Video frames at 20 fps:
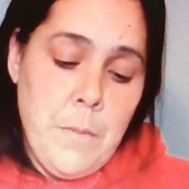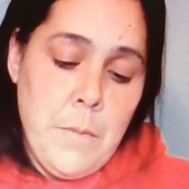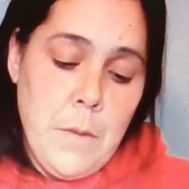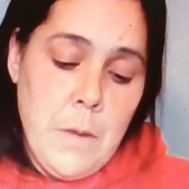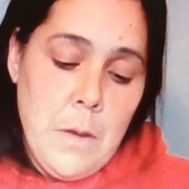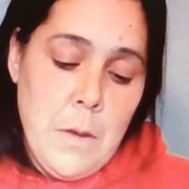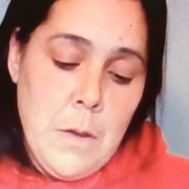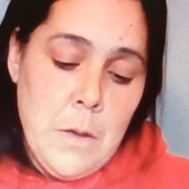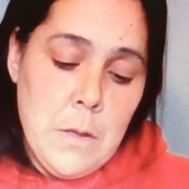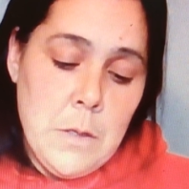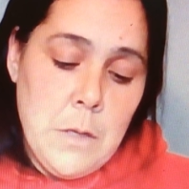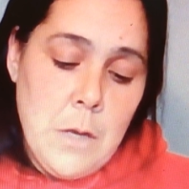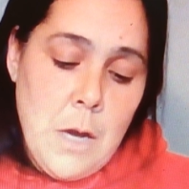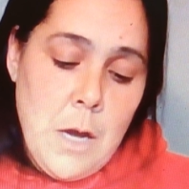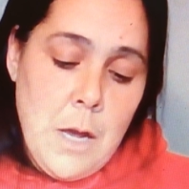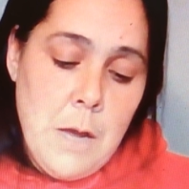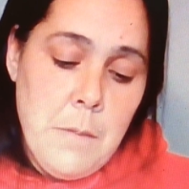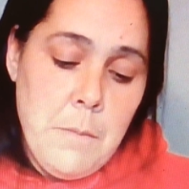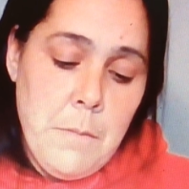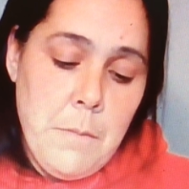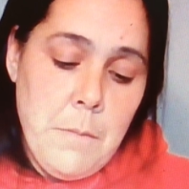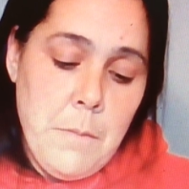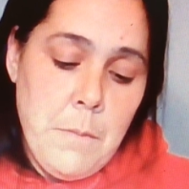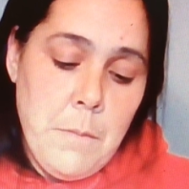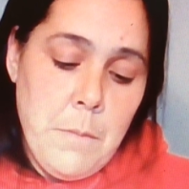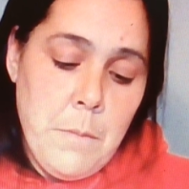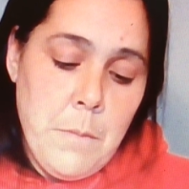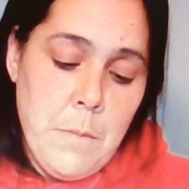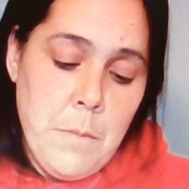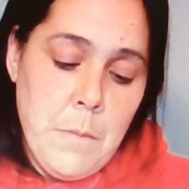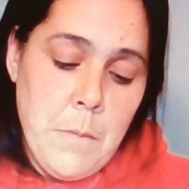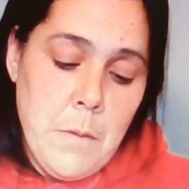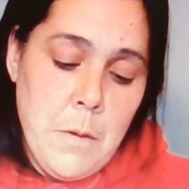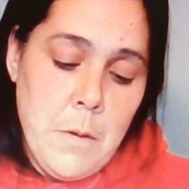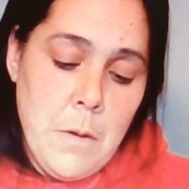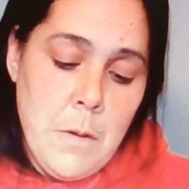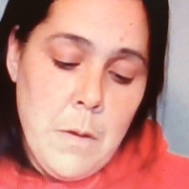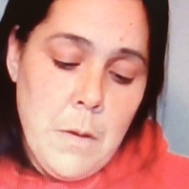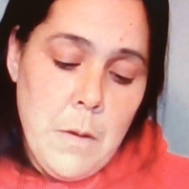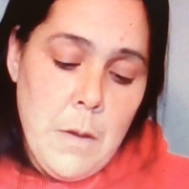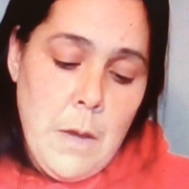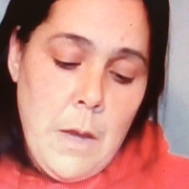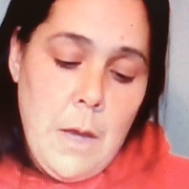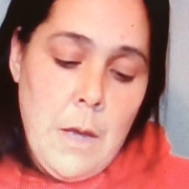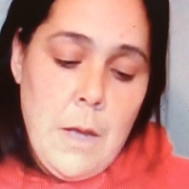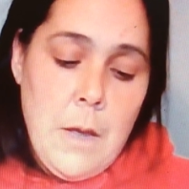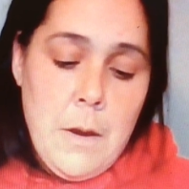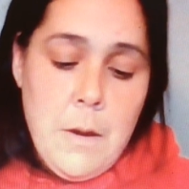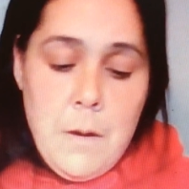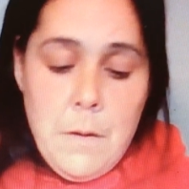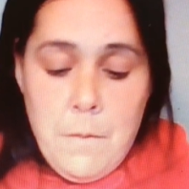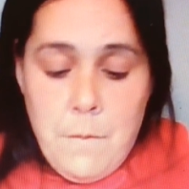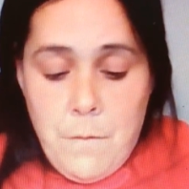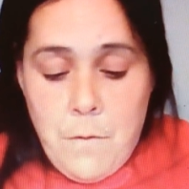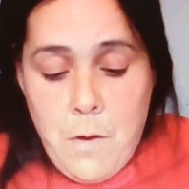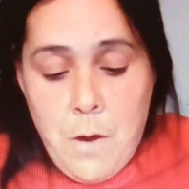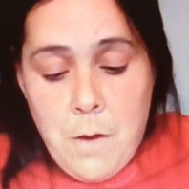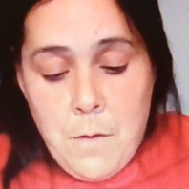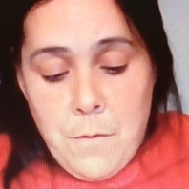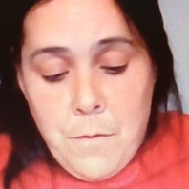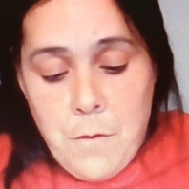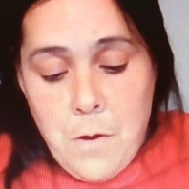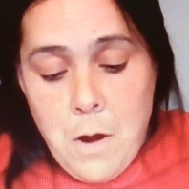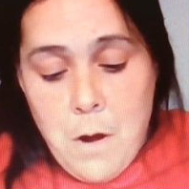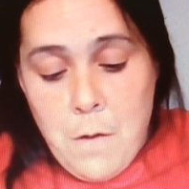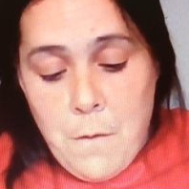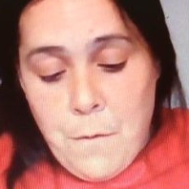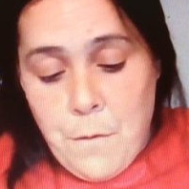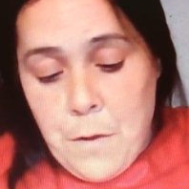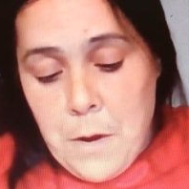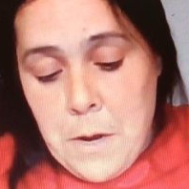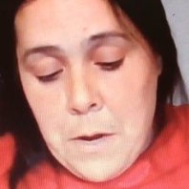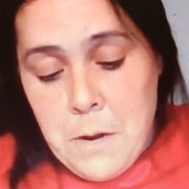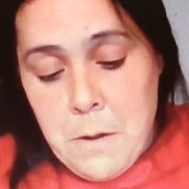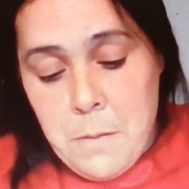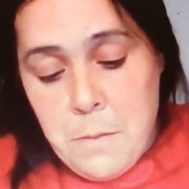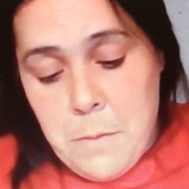time and fought for our freedom and